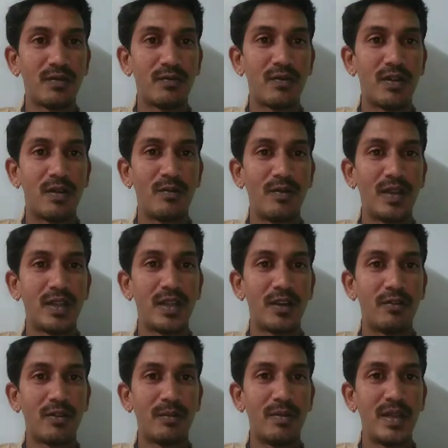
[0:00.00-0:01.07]
formed with
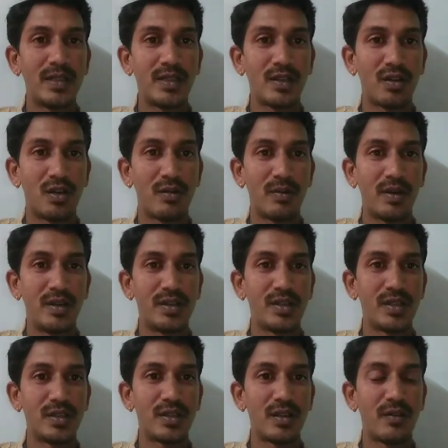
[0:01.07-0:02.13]
our basic
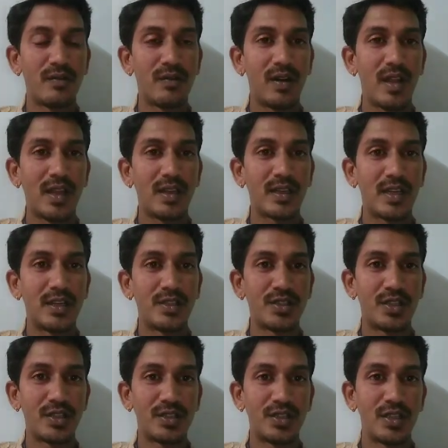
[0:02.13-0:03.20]
operations of like
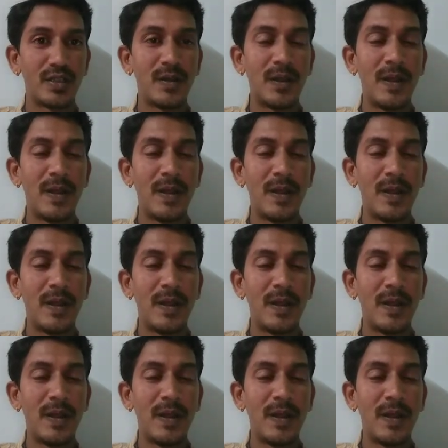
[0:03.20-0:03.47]
construction,